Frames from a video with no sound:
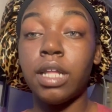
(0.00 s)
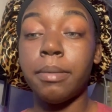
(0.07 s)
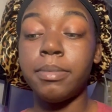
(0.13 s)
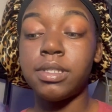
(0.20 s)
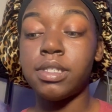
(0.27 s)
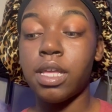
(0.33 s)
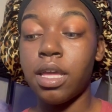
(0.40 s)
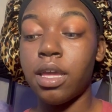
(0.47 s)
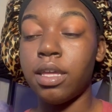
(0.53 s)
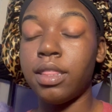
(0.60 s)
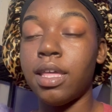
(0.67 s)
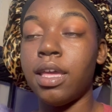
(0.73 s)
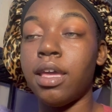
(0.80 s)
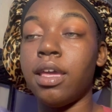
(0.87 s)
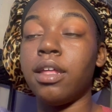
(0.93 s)
I'm gonna say
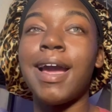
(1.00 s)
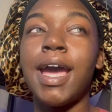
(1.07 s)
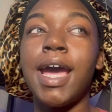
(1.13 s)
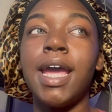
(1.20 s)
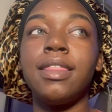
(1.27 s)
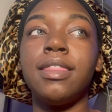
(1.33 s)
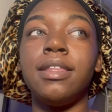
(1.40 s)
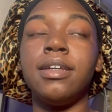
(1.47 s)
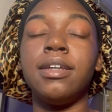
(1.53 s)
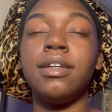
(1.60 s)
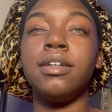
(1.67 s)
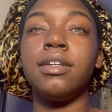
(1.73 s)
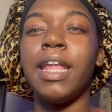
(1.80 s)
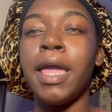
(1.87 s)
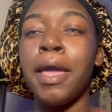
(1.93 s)
that I got
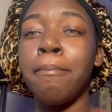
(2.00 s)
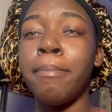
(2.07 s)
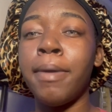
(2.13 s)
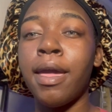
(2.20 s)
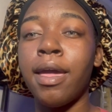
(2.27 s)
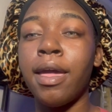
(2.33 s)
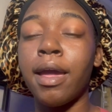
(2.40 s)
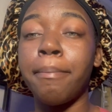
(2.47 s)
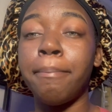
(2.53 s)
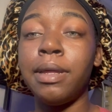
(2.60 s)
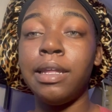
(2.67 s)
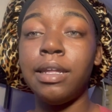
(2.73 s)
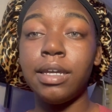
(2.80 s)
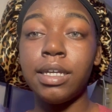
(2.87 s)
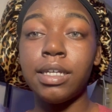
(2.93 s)
the Glam Bag
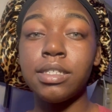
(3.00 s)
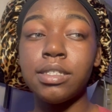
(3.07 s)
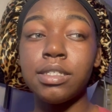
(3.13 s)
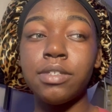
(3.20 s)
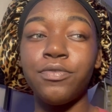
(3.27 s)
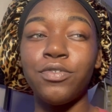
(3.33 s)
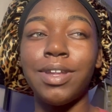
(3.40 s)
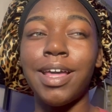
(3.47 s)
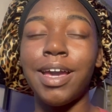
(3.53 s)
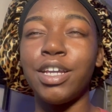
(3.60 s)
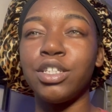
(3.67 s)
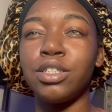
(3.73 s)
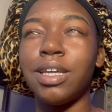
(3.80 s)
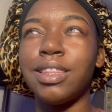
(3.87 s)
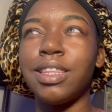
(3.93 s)
Plus for like,
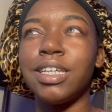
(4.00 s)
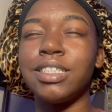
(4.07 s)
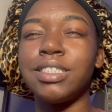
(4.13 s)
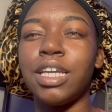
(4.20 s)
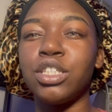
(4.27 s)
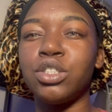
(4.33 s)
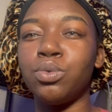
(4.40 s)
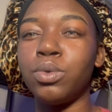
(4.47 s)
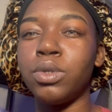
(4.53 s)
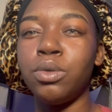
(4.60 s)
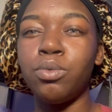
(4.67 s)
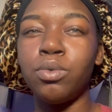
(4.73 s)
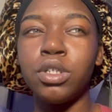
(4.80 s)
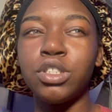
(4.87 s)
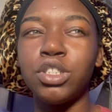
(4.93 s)
I think it's like
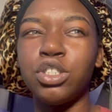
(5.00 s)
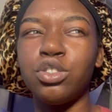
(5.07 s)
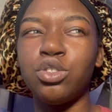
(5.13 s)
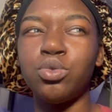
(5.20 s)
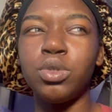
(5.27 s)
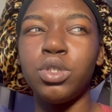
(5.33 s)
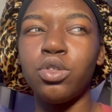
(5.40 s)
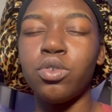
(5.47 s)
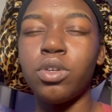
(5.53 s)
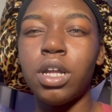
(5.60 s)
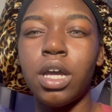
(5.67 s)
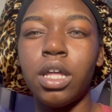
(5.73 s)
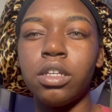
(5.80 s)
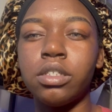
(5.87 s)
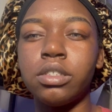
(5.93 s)
21,
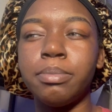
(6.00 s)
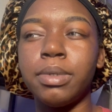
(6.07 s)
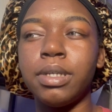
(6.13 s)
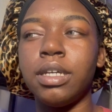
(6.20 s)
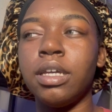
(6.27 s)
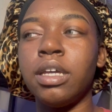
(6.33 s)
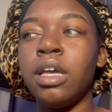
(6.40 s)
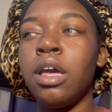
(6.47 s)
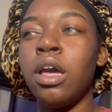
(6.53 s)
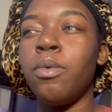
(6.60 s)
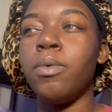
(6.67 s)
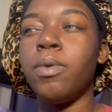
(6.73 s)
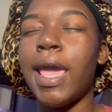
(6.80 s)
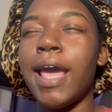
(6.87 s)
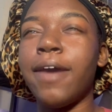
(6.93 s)
$23, but
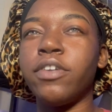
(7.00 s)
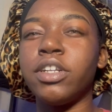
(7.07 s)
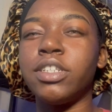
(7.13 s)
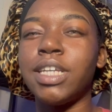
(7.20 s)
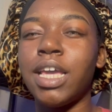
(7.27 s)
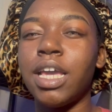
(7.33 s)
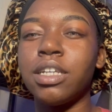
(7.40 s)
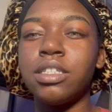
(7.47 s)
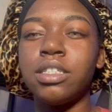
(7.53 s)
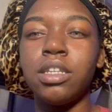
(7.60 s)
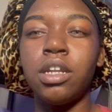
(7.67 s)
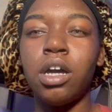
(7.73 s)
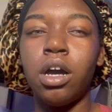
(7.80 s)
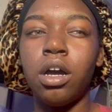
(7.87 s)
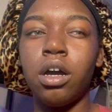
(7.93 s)
after tax
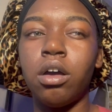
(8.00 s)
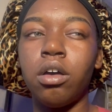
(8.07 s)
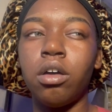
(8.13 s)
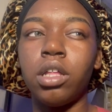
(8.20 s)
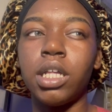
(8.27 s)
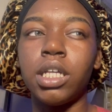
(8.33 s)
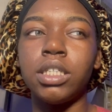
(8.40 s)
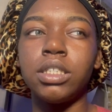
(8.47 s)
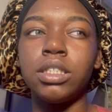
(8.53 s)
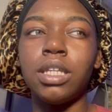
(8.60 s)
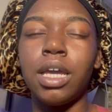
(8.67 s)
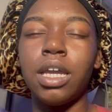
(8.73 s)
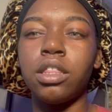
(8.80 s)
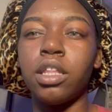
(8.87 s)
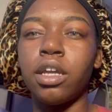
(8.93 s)
and all it's
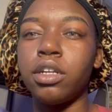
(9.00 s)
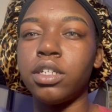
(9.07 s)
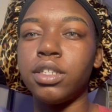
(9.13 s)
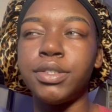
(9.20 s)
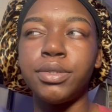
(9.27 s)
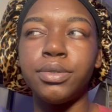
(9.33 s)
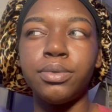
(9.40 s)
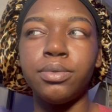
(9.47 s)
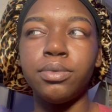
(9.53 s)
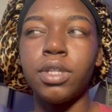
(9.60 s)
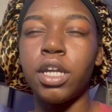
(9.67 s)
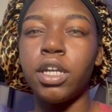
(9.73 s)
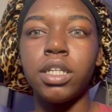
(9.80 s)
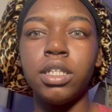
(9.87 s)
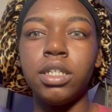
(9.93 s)
like 32
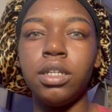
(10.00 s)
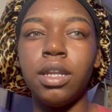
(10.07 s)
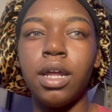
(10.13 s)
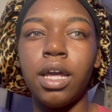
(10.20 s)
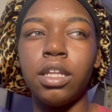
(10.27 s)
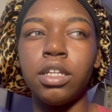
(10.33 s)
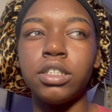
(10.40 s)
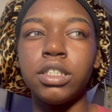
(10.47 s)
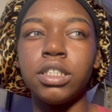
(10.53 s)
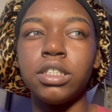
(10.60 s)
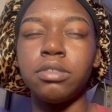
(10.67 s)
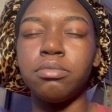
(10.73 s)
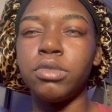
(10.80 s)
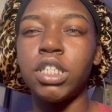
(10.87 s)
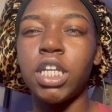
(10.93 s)
30 dollars and
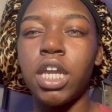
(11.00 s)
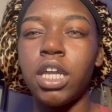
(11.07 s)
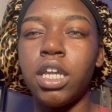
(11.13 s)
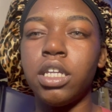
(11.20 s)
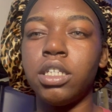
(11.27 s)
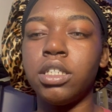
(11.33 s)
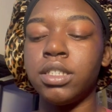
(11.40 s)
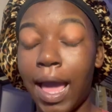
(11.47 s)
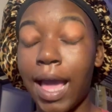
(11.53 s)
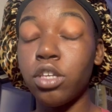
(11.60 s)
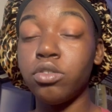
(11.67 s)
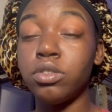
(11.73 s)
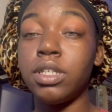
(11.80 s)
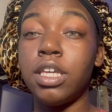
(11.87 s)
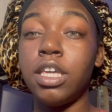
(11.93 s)
some change i
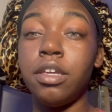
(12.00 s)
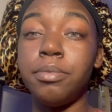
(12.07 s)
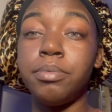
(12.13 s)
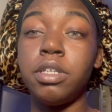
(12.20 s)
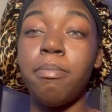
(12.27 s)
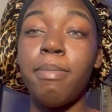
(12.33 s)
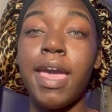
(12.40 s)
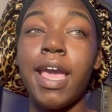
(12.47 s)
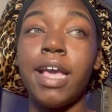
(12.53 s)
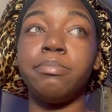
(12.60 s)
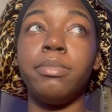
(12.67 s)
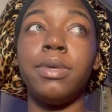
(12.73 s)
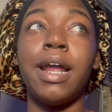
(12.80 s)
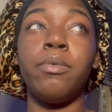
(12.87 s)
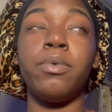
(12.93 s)
used to get Ipsy bags
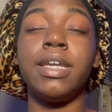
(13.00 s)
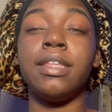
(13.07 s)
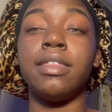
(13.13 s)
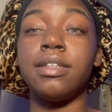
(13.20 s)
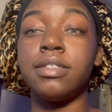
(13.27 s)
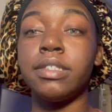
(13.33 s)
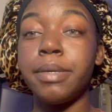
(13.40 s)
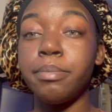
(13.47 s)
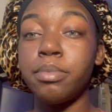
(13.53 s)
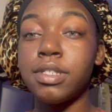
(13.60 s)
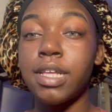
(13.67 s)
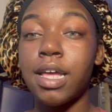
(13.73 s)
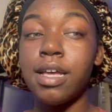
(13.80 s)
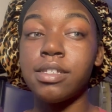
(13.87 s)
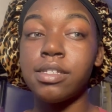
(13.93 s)
but i would get the sample
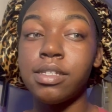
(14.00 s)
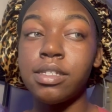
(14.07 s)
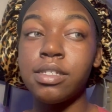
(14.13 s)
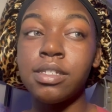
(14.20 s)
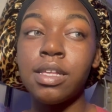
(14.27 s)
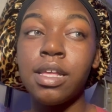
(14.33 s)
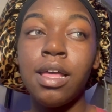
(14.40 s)
sizes